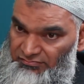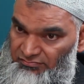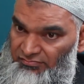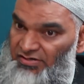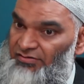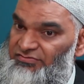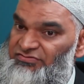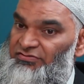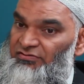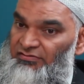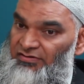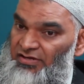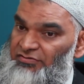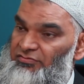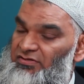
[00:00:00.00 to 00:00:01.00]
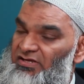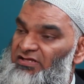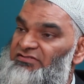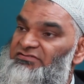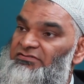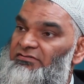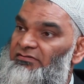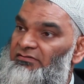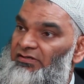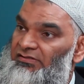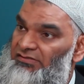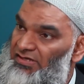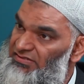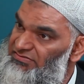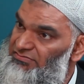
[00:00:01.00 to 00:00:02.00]
rears her, educates her,
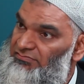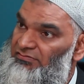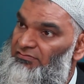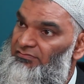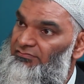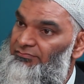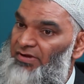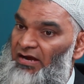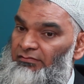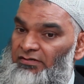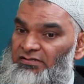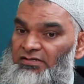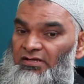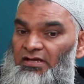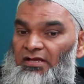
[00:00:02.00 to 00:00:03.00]
and gets her married,